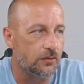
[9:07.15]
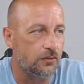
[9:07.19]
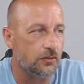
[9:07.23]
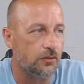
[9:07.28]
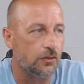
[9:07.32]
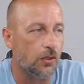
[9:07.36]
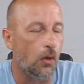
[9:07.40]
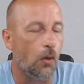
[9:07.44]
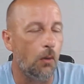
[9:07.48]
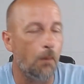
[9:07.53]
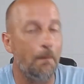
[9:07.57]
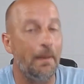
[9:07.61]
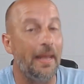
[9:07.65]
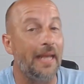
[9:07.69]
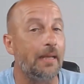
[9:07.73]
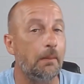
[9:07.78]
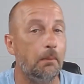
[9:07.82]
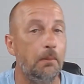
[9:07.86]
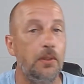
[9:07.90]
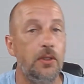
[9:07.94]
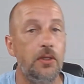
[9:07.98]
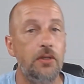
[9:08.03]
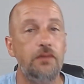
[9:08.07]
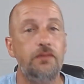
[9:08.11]
So
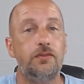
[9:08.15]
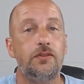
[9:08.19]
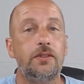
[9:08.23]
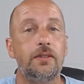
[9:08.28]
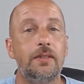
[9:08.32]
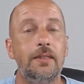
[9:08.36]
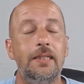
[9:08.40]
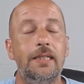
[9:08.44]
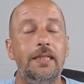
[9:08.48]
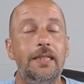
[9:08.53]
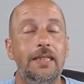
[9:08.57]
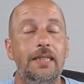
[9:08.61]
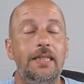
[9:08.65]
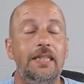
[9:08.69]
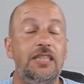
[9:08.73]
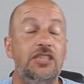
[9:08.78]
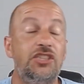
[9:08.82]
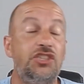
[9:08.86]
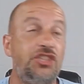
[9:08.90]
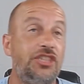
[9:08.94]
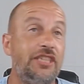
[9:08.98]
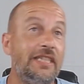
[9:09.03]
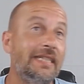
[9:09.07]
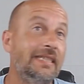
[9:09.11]
Megan Moves,
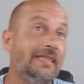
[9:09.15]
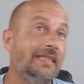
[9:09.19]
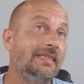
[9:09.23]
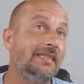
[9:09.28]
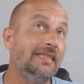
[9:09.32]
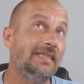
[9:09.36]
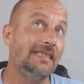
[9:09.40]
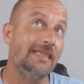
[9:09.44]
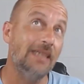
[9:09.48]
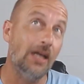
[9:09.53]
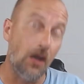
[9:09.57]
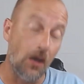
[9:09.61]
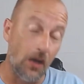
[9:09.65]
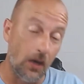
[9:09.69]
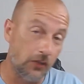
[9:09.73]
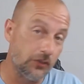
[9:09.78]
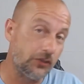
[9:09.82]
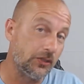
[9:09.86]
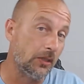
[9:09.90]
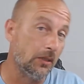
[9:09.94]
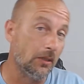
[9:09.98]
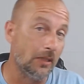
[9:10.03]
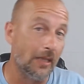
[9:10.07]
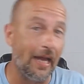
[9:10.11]
she
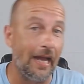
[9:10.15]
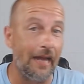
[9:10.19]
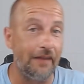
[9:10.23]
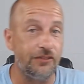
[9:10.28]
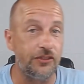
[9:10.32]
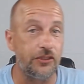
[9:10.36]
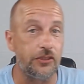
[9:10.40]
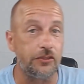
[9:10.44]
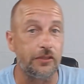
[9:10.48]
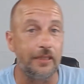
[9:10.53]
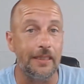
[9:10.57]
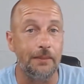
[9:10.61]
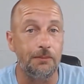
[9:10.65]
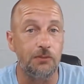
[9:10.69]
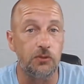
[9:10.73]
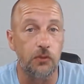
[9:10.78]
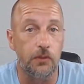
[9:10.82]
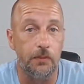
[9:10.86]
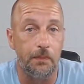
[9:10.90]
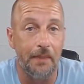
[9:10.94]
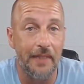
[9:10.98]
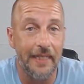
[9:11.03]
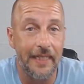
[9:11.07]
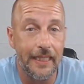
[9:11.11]
also live streams
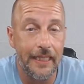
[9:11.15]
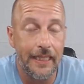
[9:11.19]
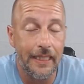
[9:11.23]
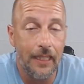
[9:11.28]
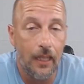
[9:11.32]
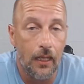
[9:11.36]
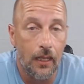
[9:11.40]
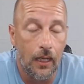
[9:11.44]
with me